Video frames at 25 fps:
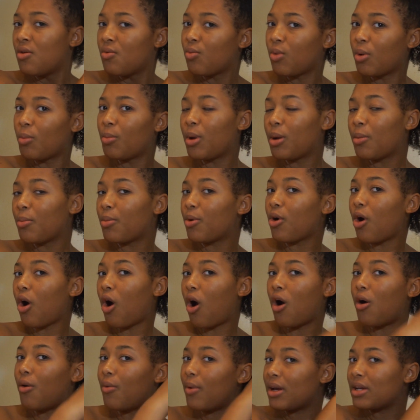Remember,
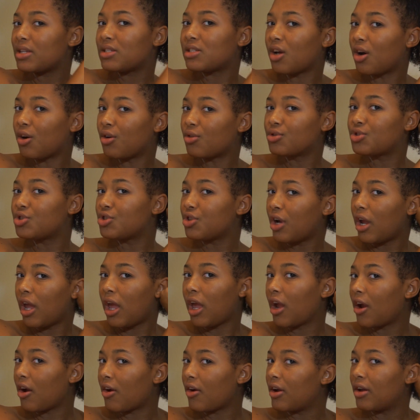always hold your
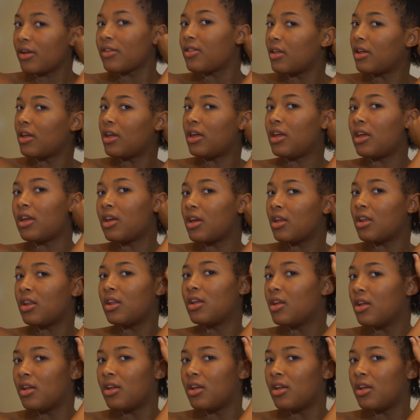hair at the end.